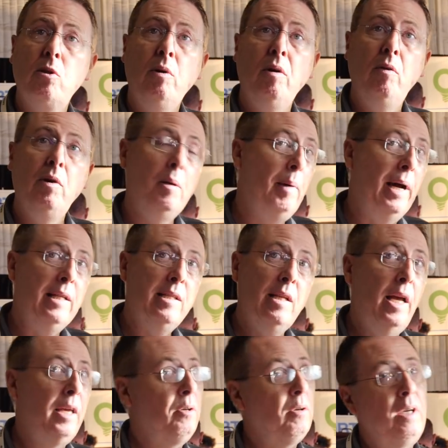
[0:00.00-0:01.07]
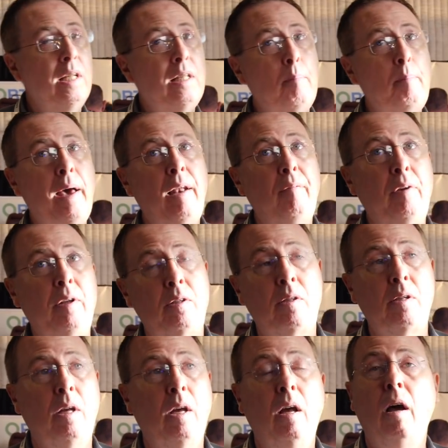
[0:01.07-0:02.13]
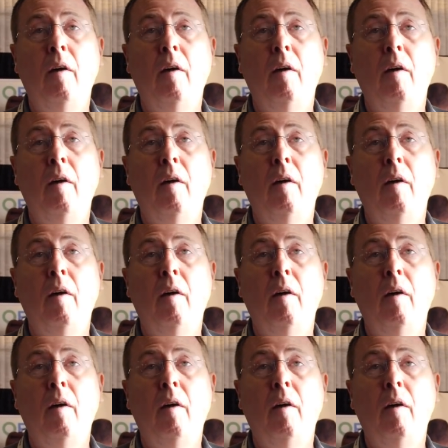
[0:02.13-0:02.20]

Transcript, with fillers: So even though you buy it today, you can get the benefits